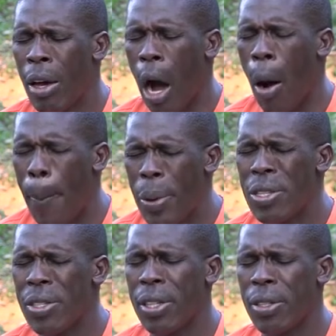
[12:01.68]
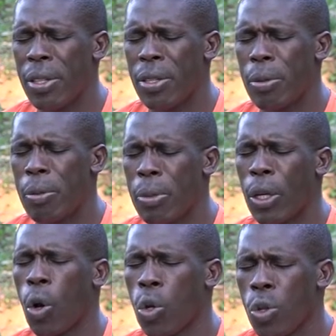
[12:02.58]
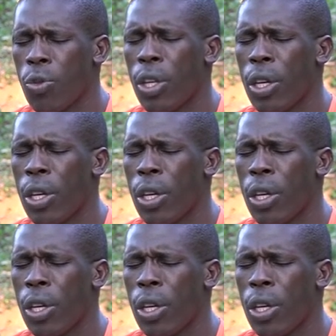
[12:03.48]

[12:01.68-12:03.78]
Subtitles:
our businesses because of